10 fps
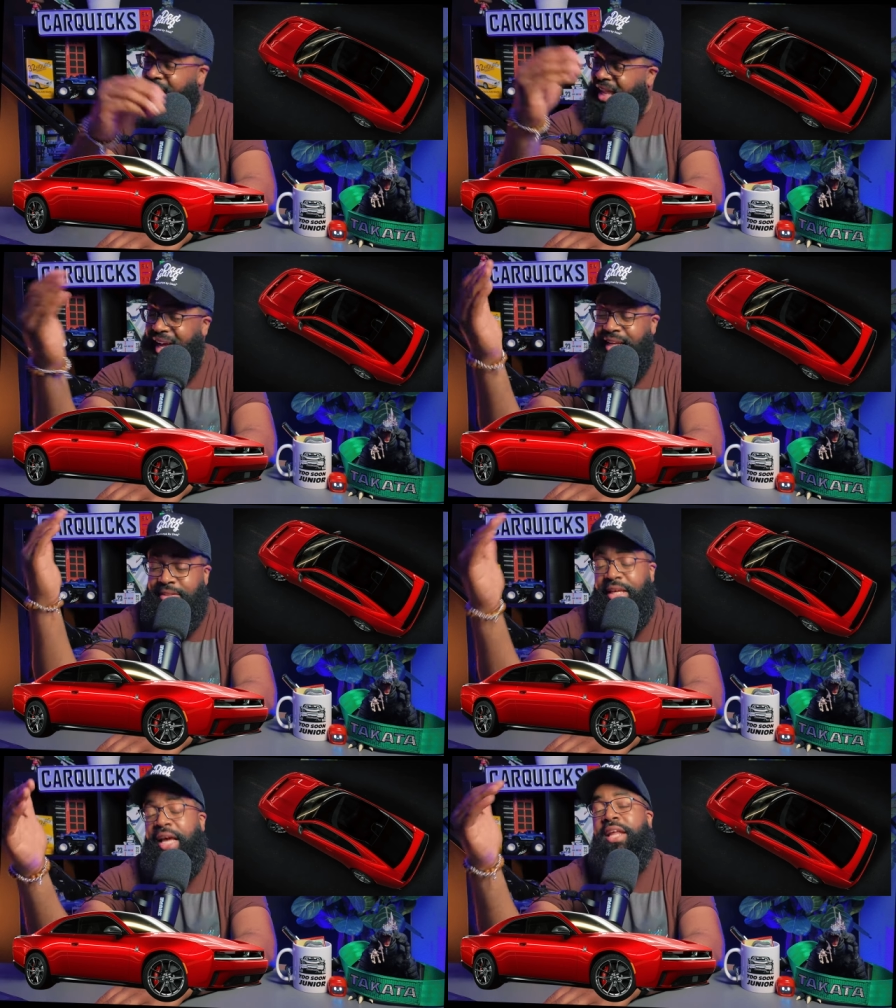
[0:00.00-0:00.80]
Like I
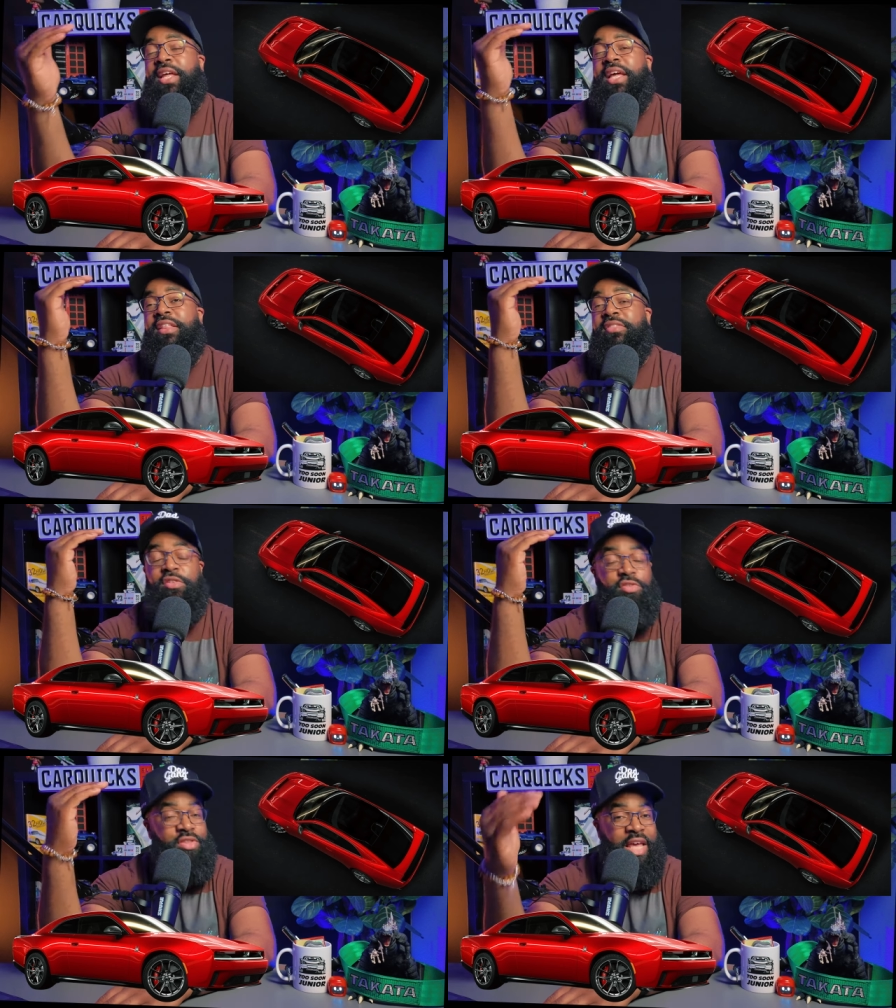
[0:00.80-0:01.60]
said,
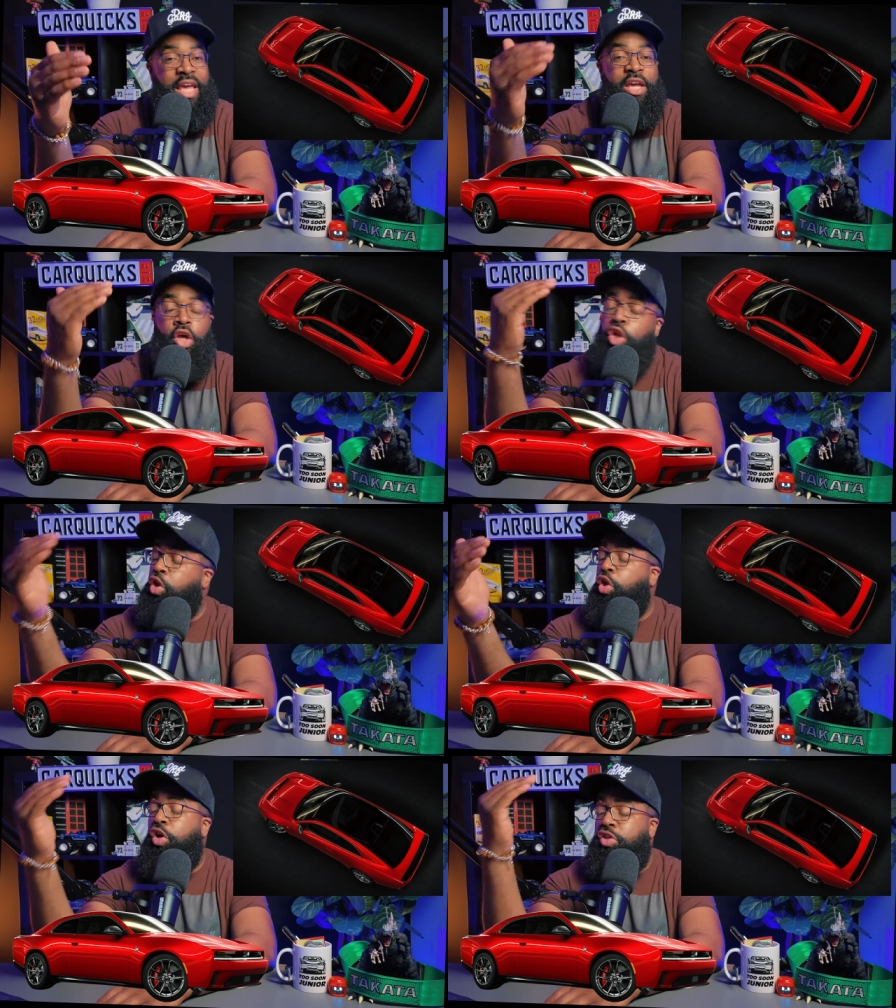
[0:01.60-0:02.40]
this thing
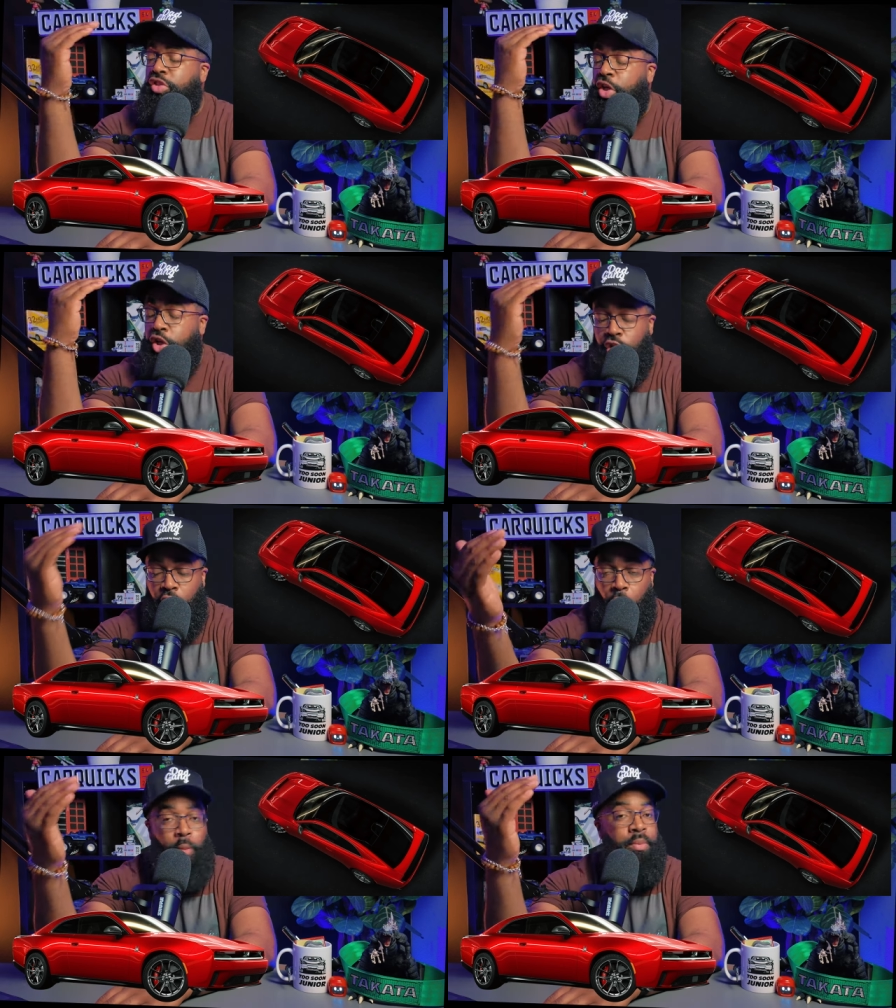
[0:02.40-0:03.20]
looks
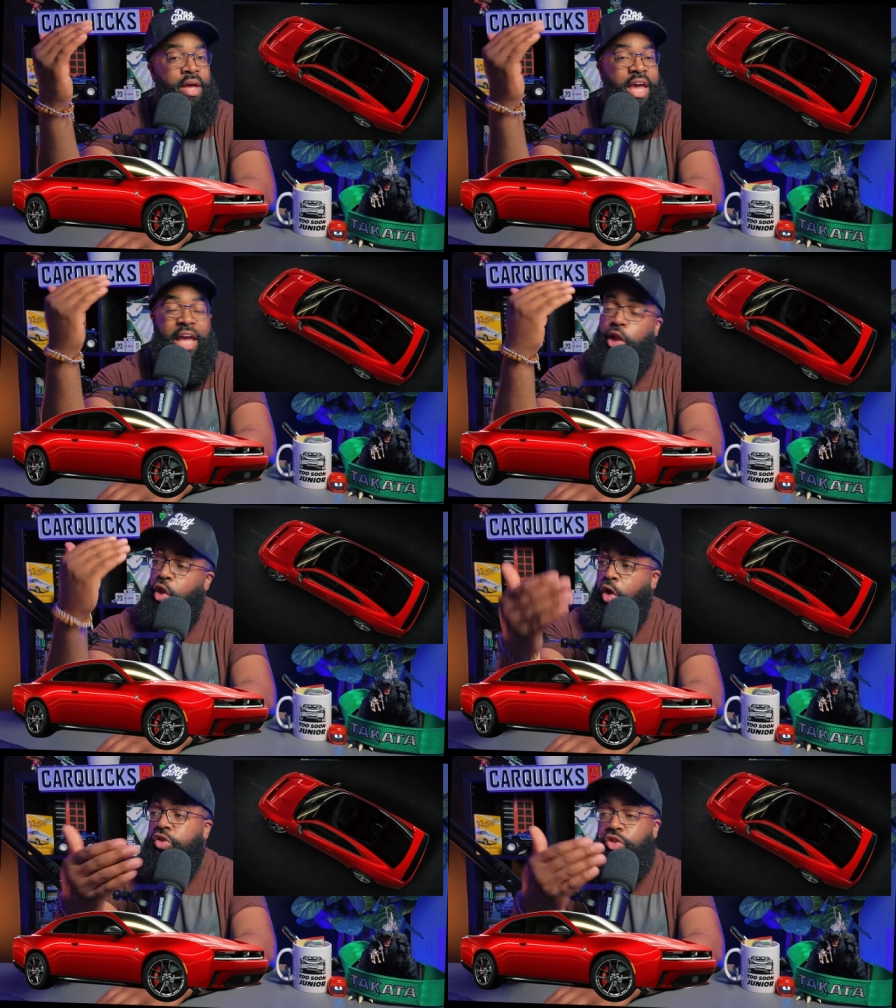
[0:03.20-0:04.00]
dope. It
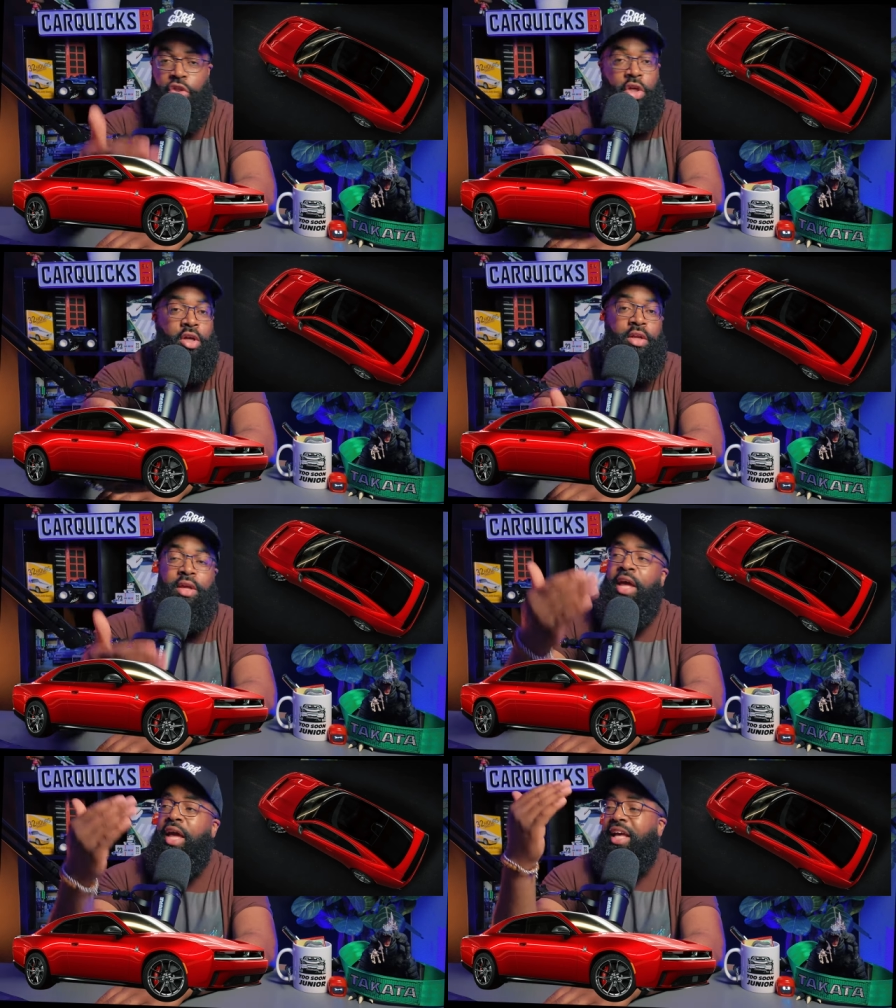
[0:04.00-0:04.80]
looks good.
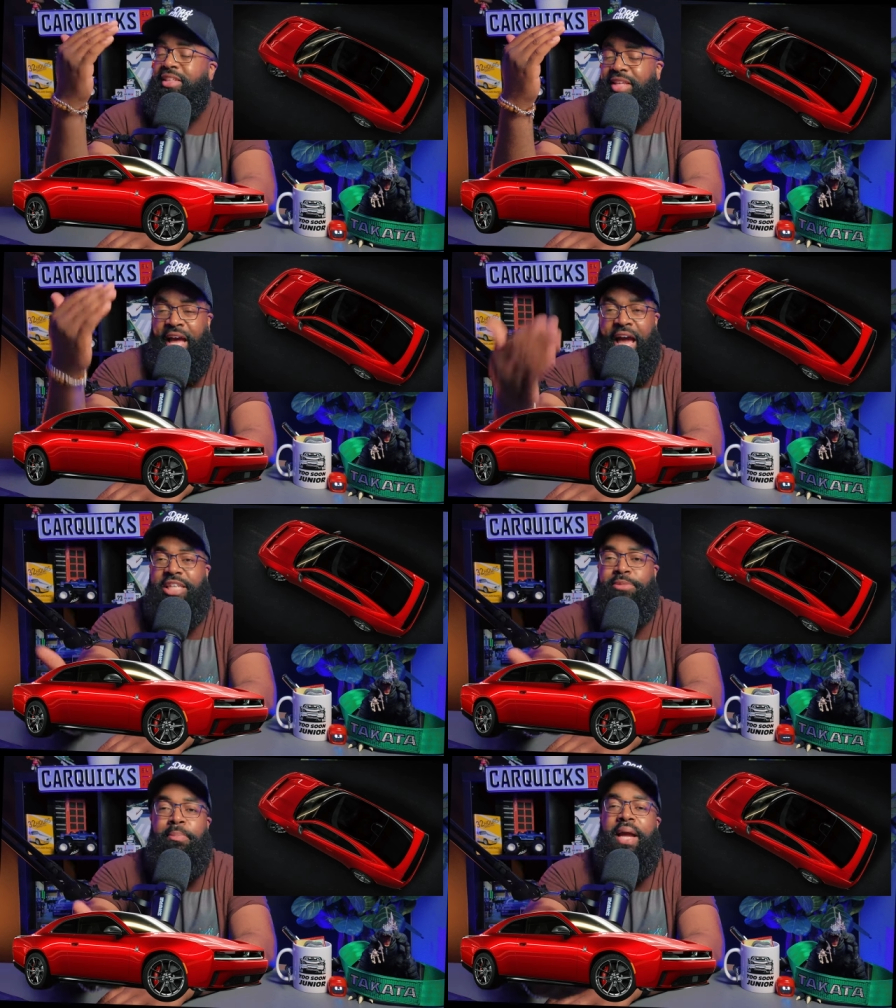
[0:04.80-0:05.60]
It's a
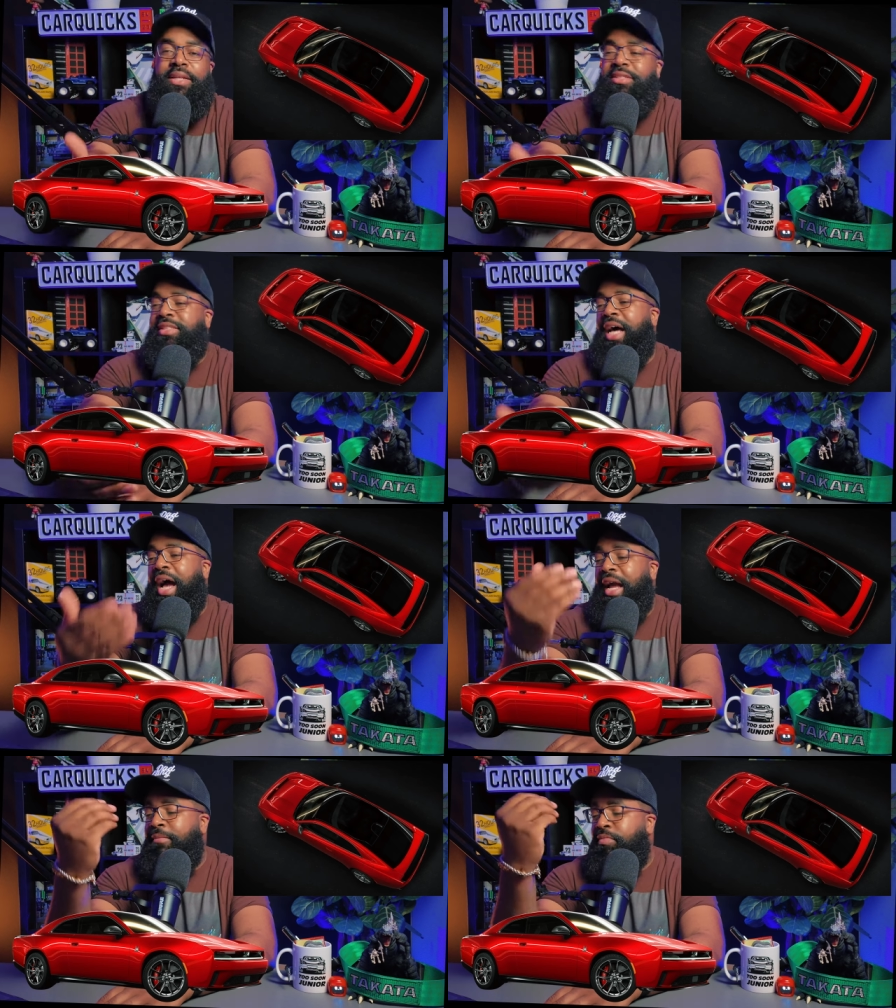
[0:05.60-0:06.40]
hatchback
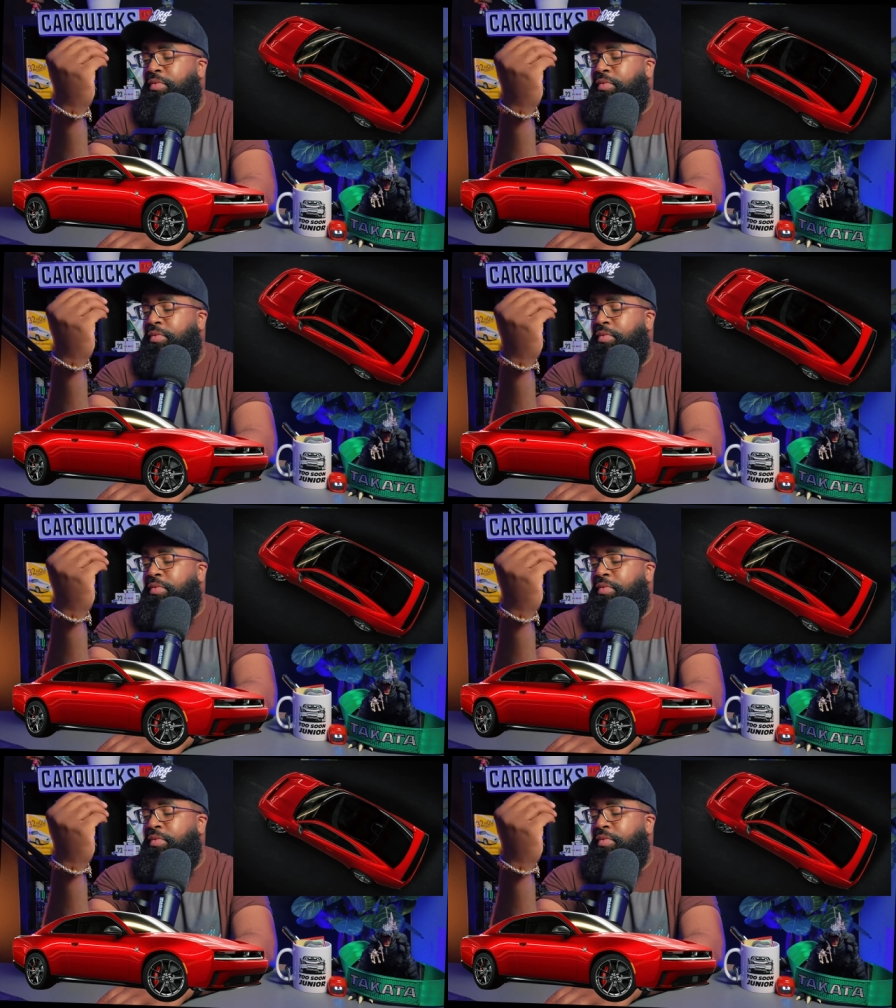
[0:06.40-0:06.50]
design.